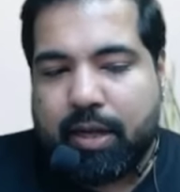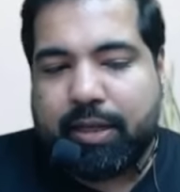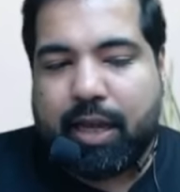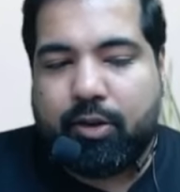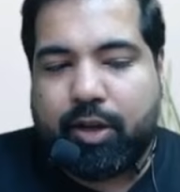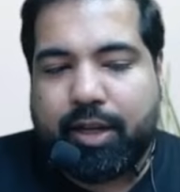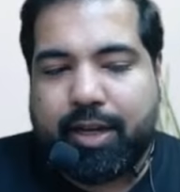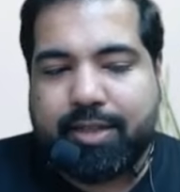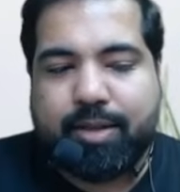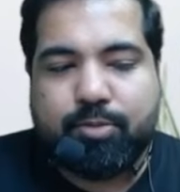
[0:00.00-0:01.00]
Can you take an
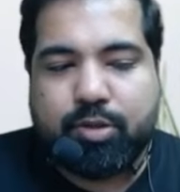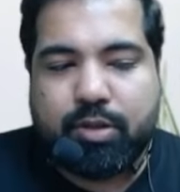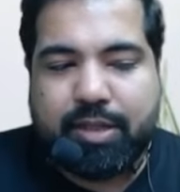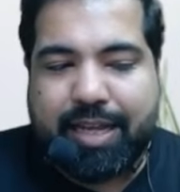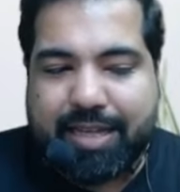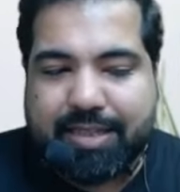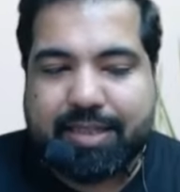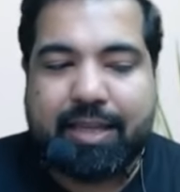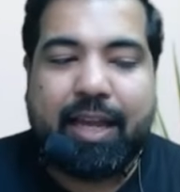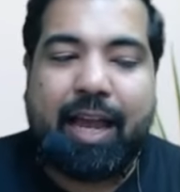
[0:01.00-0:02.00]
exemption?
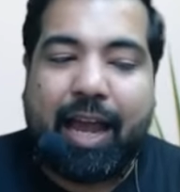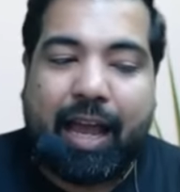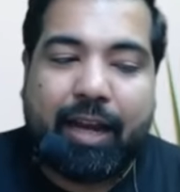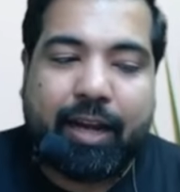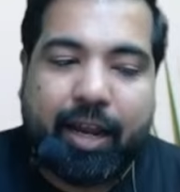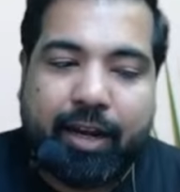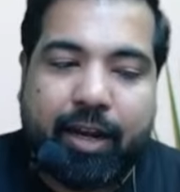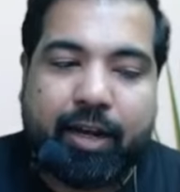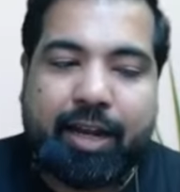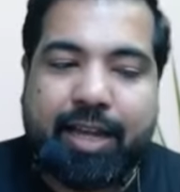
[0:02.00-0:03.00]
Yes. And
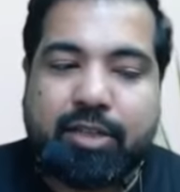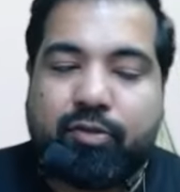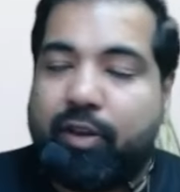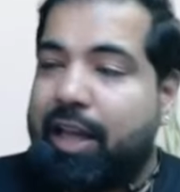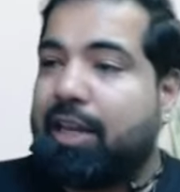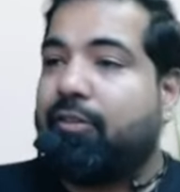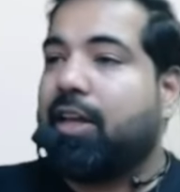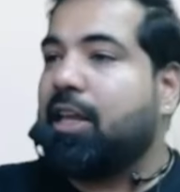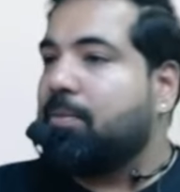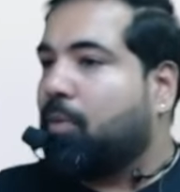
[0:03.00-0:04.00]
99, guys, very,
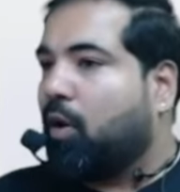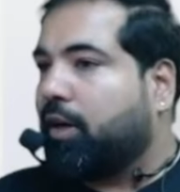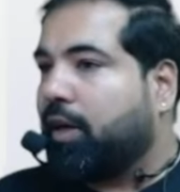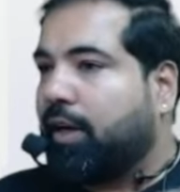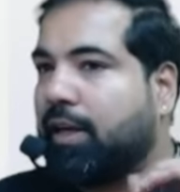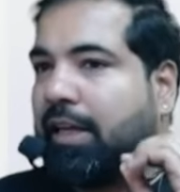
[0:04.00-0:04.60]
very important.